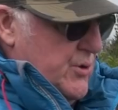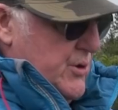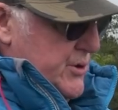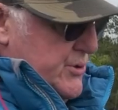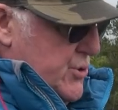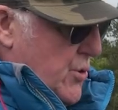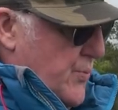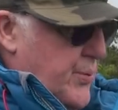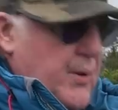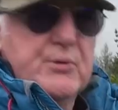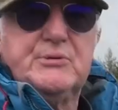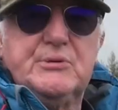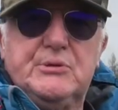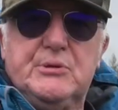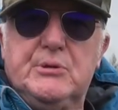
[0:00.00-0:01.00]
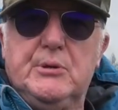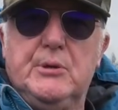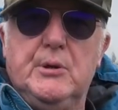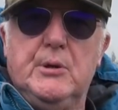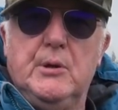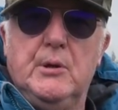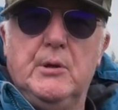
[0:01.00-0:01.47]
control post.
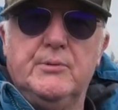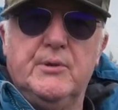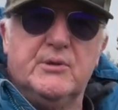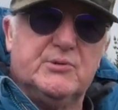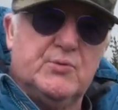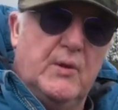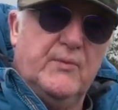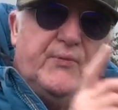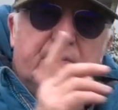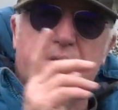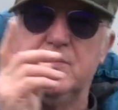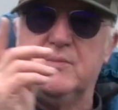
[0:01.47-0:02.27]
There is one for the